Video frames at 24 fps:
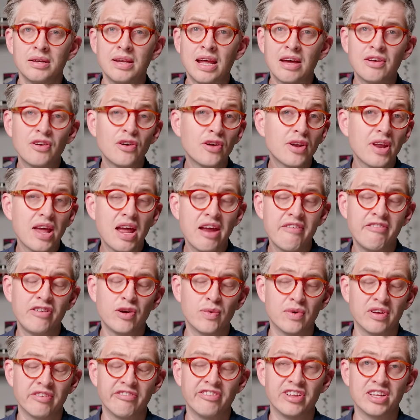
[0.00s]
Now, not
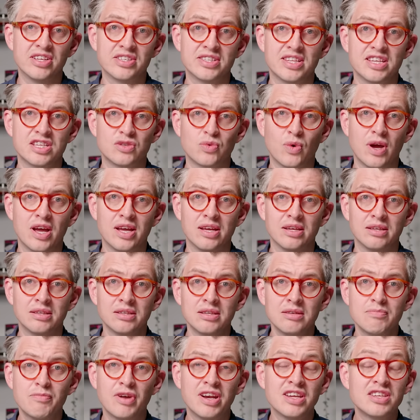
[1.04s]
everyone feels this way,
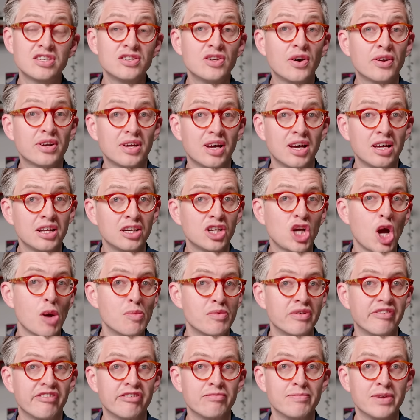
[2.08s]
but it's not
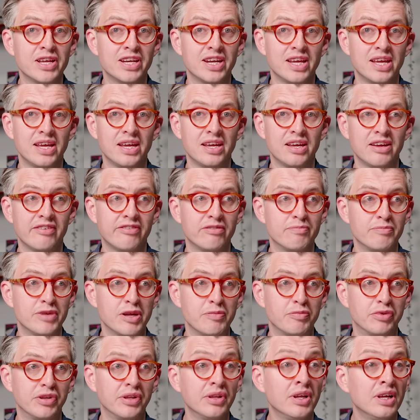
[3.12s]
uncommon for me to hear from
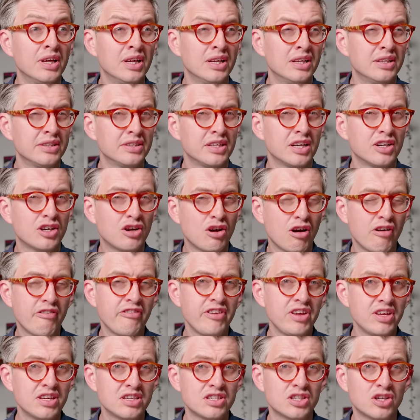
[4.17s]
people that
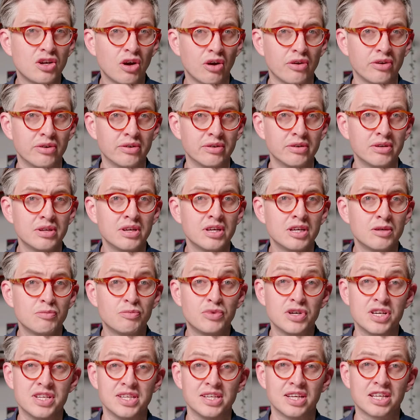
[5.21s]
coffee has gotten
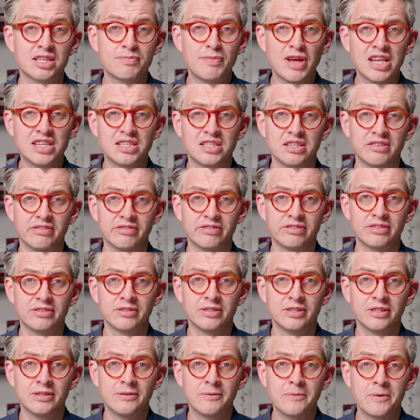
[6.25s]
pretty expensive.
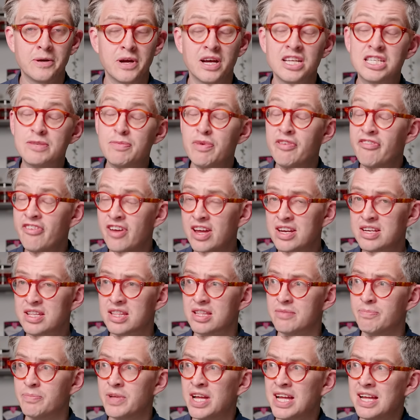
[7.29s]
And to be fair to
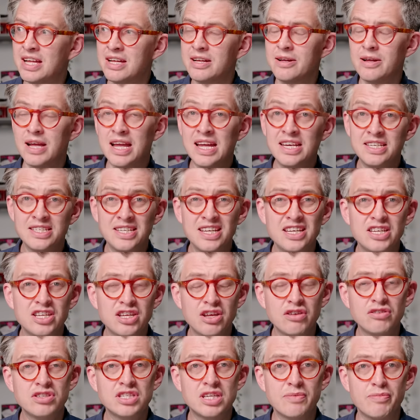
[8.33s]
them, it did
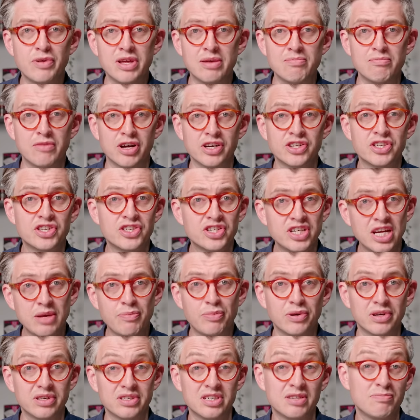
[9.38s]
used to be much
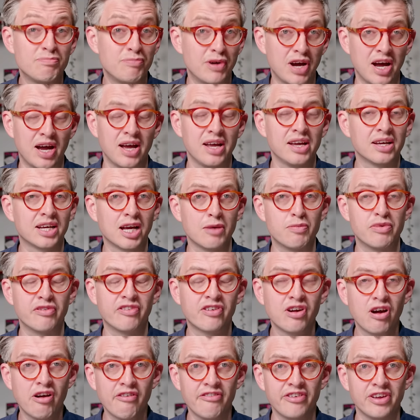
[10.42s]
cheaper to buy a cup
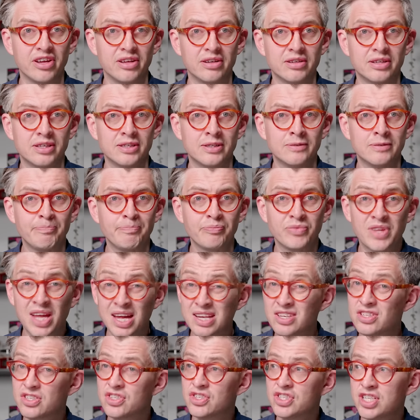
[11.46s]
of coffee.
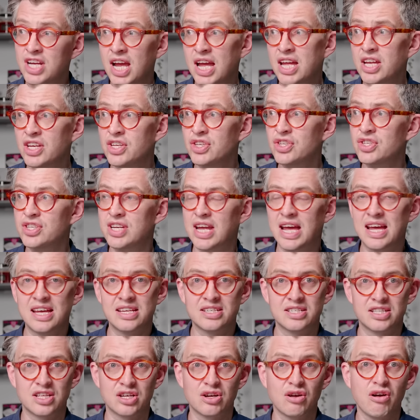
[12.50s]
That's changed
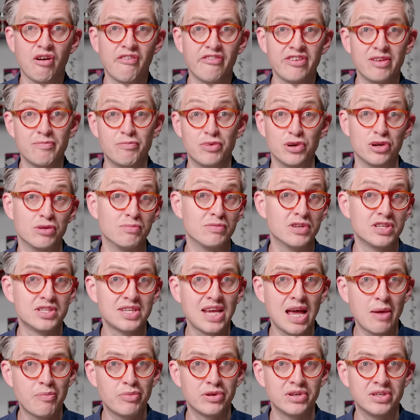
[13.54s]
as the coffee boom has
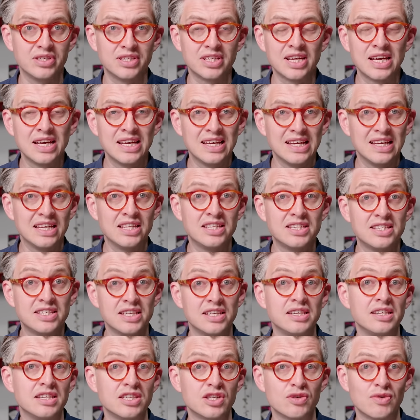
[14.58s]
happened in
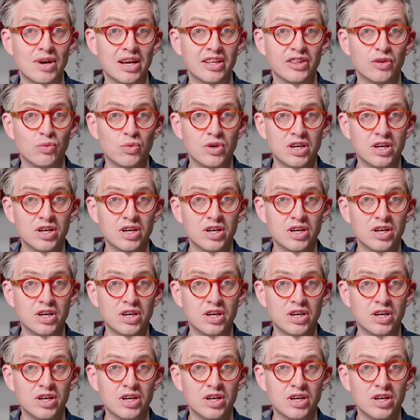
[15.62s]
cities around the